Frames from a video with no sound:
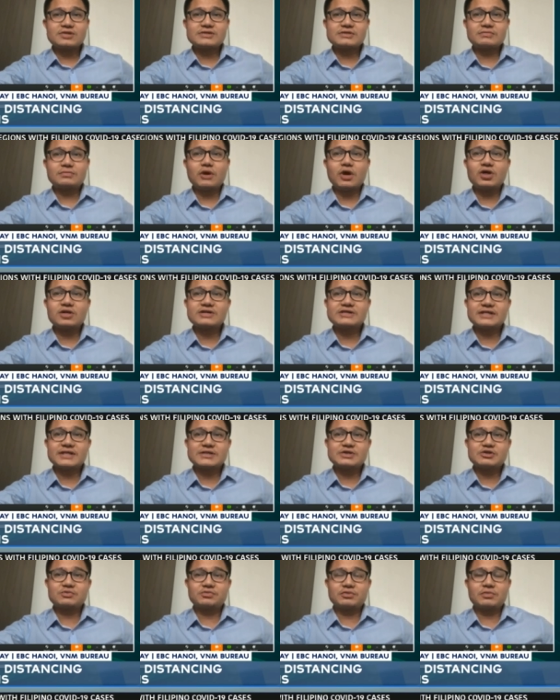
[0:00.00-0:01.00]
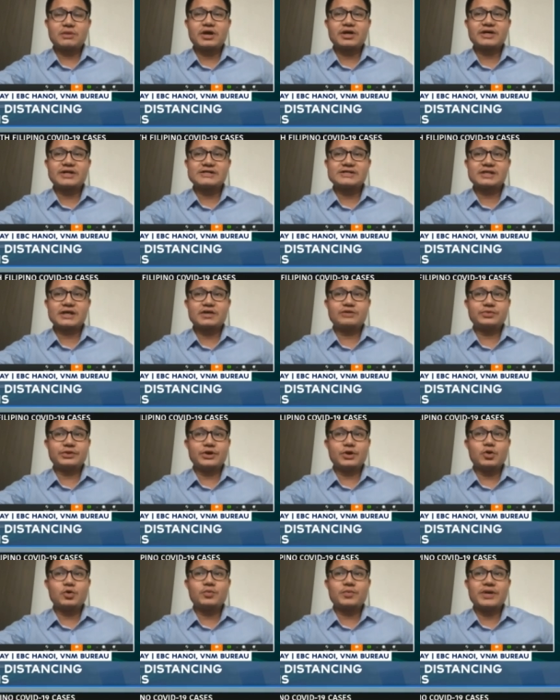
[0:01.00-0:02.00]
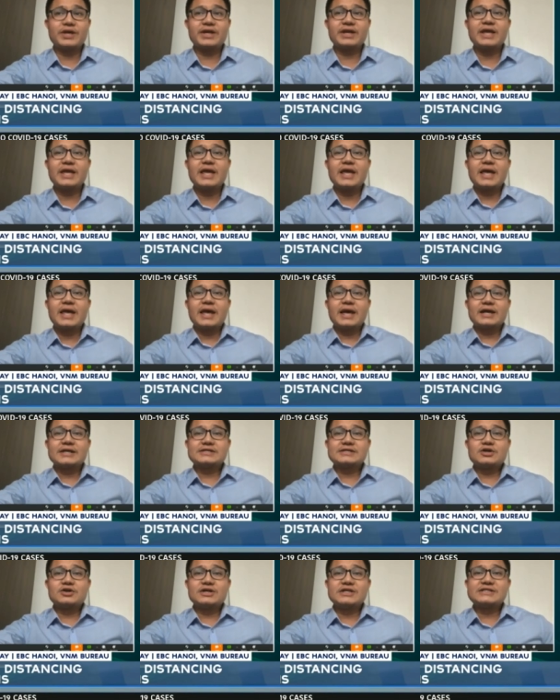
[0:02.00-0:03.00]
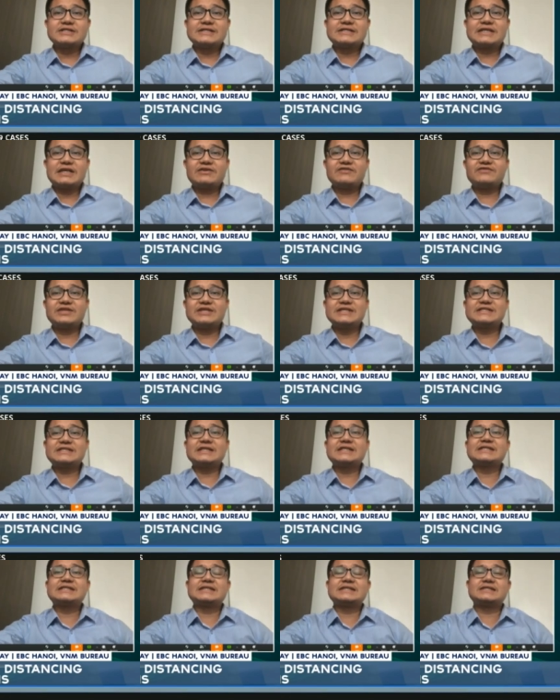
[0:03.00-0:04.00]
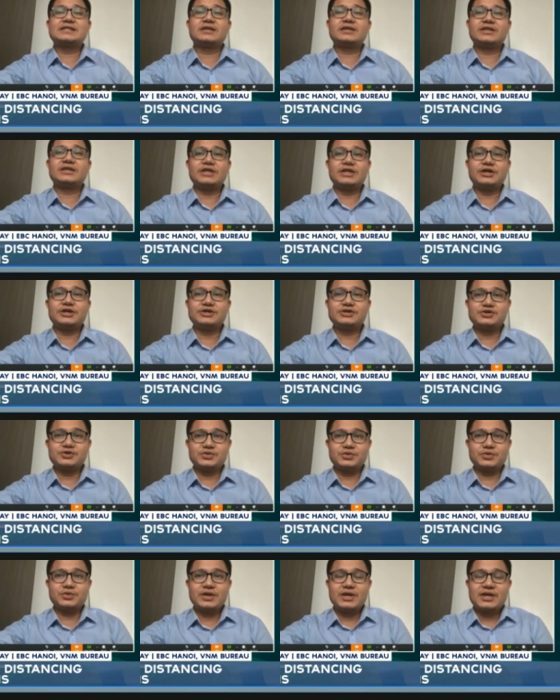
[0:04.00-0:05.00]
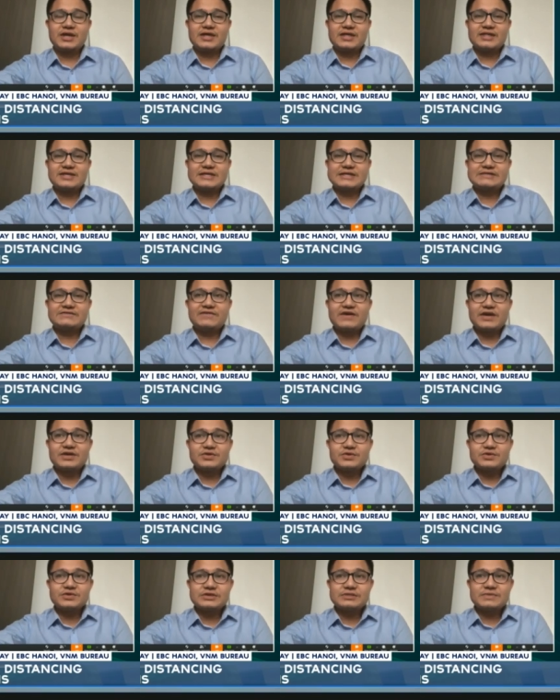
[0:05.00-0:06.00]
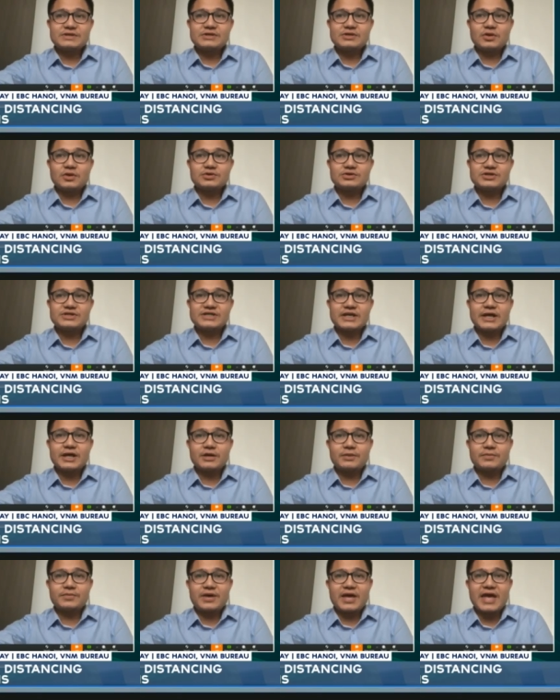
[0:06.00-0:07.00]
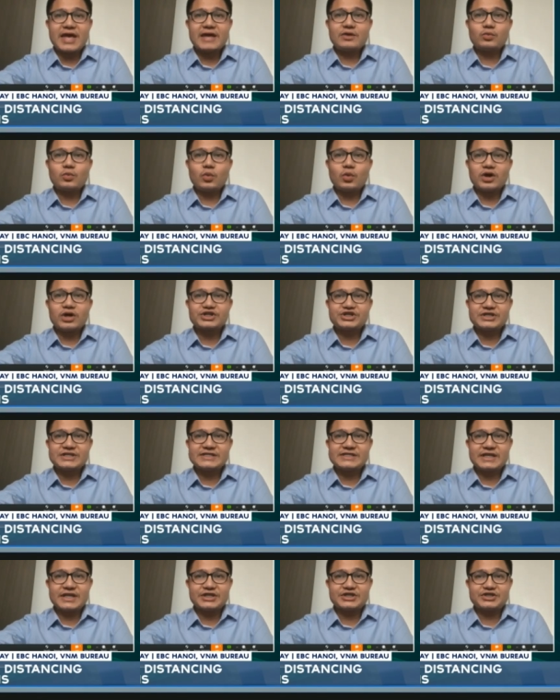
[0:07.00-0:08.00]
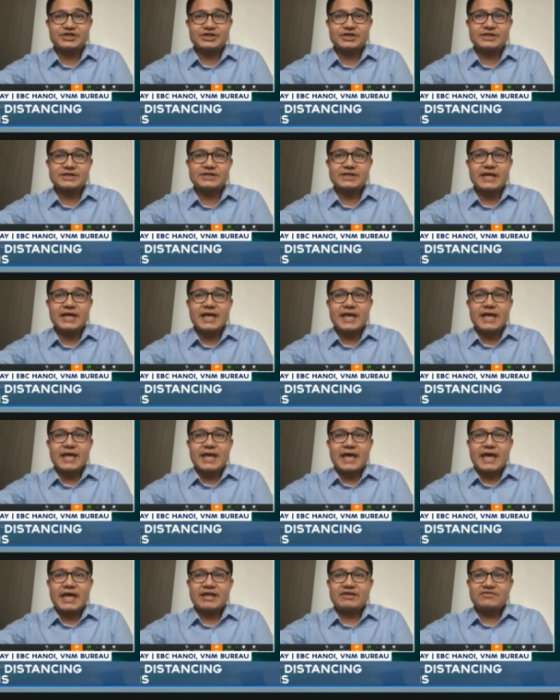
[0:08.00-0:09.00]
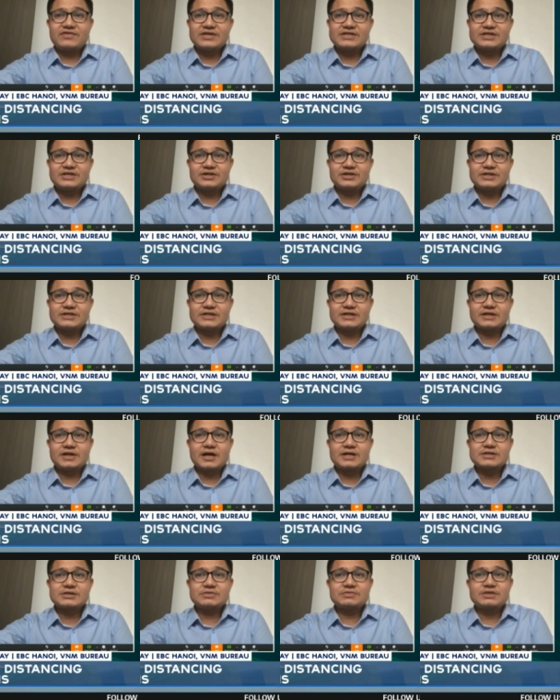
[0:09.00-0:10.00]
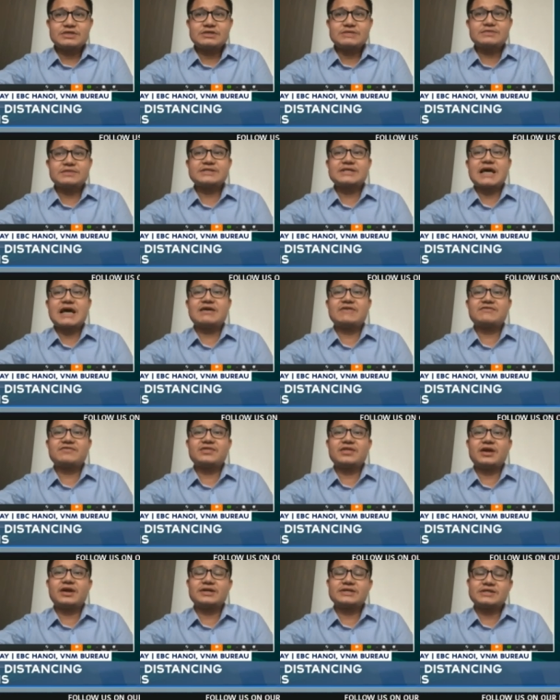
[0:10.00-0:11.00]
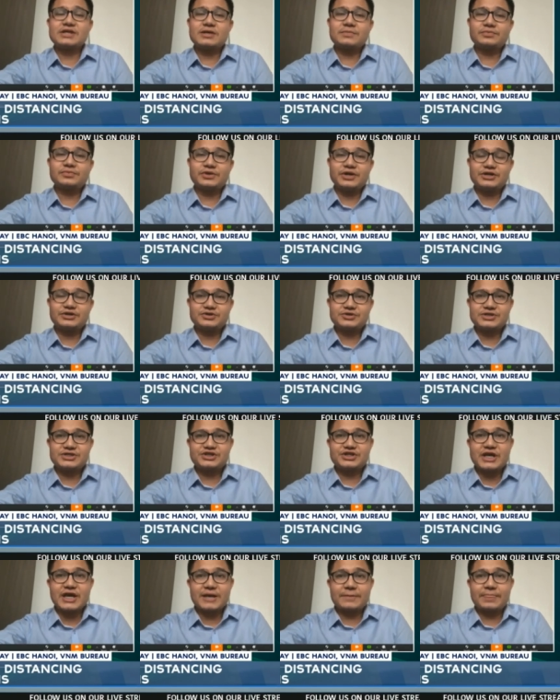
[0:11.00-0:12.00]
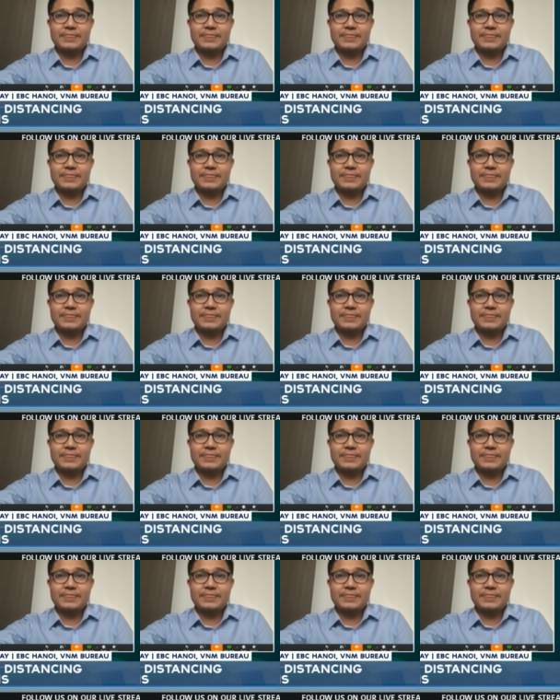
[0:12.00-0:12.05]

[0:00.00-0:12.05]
malls, and supermarkets can reopen as long as the safe distance is adhered to. These venues must also set up hand washing stations, and visitors and customers must have their temperatures checked.